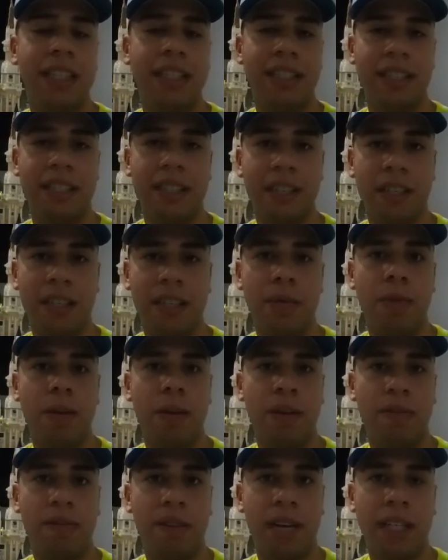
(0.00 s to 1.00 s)
necessarily
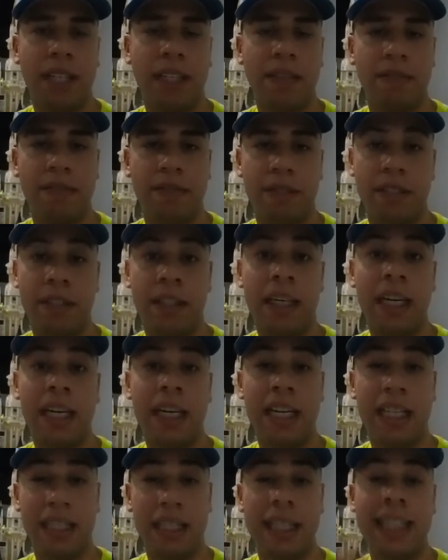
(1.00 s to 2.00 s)
qualify you for
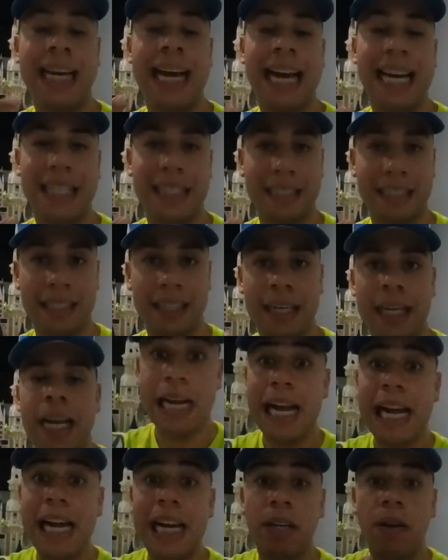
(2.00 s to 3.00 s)
the DAS.
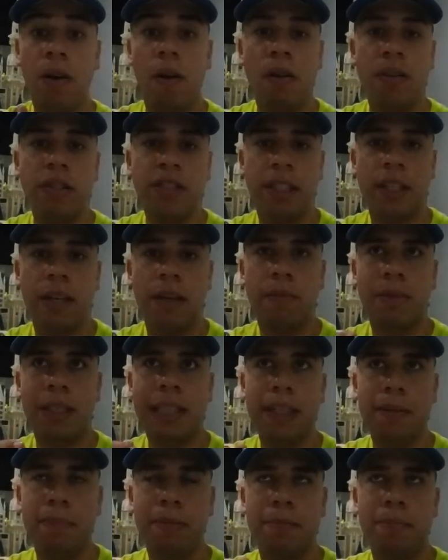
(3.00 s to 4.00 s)
And also
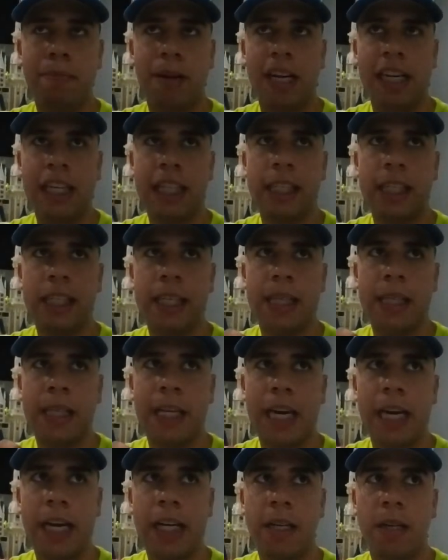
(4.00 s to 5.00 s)
keep in mind
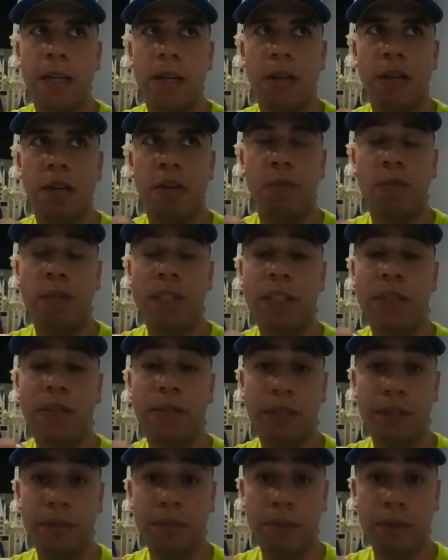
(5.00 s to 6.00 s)
that when you
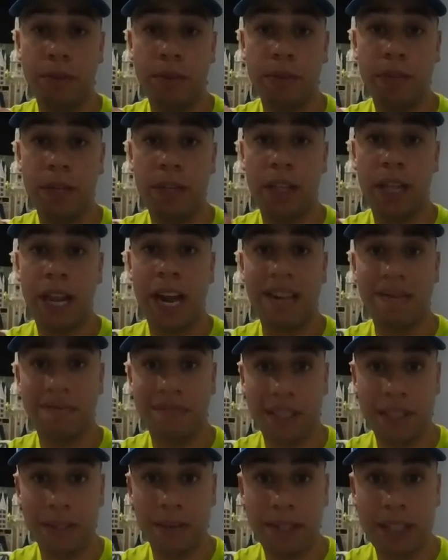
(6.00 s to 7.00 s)
do the live
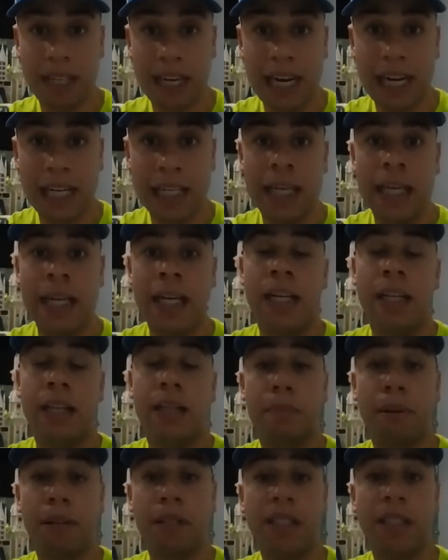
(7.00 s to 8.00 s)
video chat,
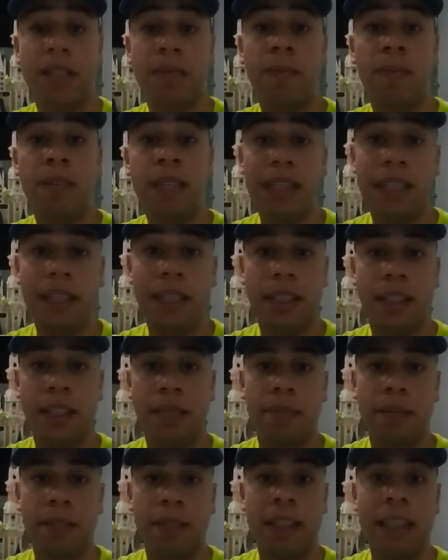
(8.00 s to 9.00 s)
the person with the
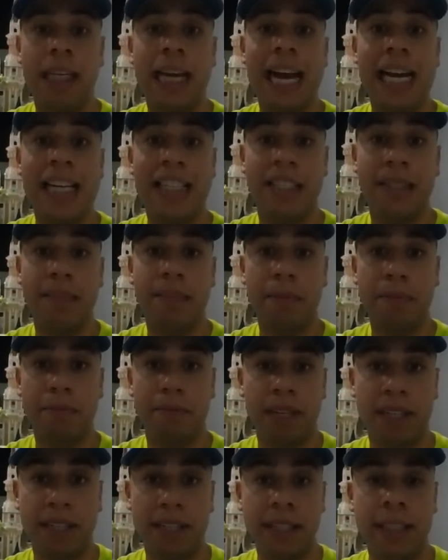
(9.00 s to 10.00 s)
disability has to be
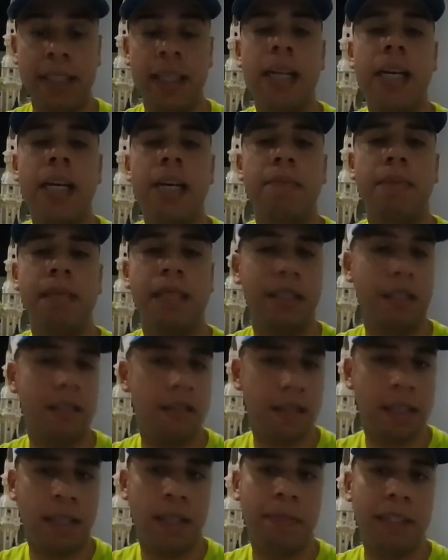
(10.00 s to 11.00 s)
present because
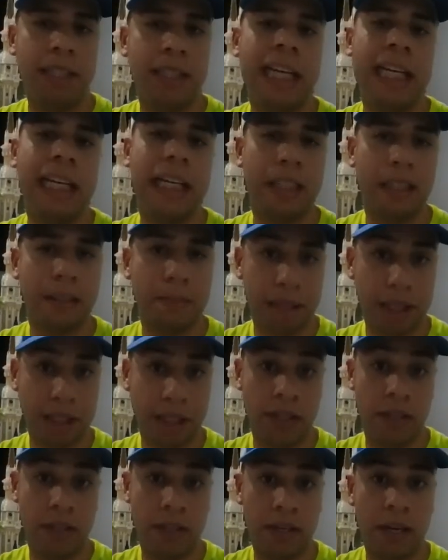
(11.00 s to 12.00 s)
they're going to be taking a
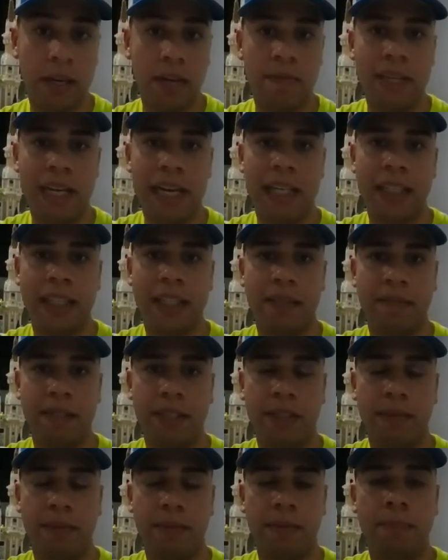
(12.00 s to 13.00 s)
picture of that
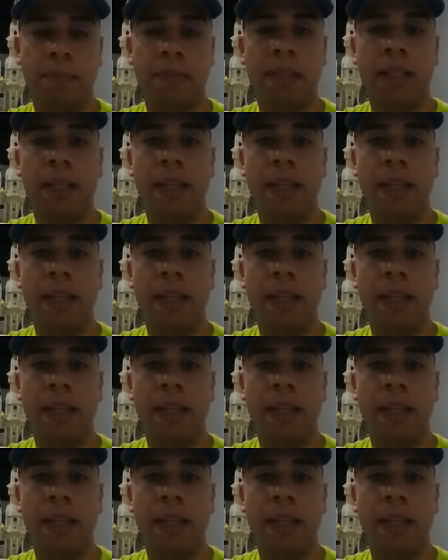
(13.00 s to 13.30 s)
individual.